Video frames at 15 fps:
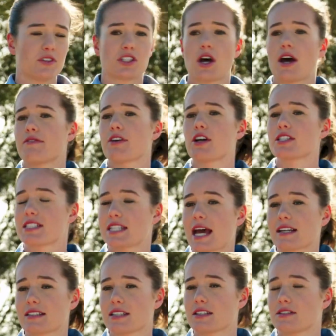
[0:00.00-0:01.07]
diverse
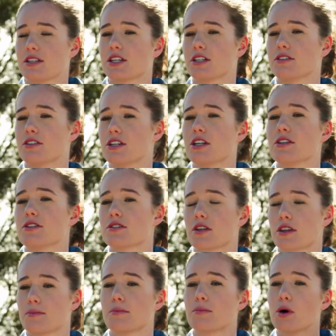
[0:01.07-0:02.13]
tactics you can use, so
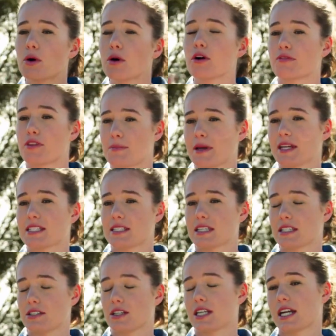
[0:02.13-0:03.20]
the more of the big
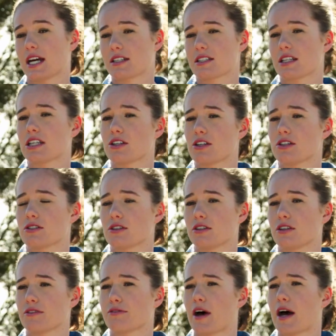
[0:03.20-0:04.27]
six you can actually use on
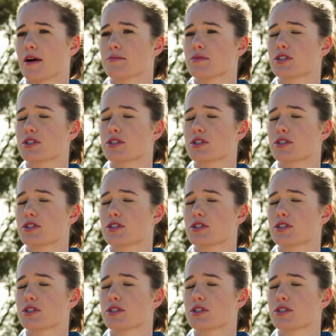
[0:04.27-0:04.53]
your farm.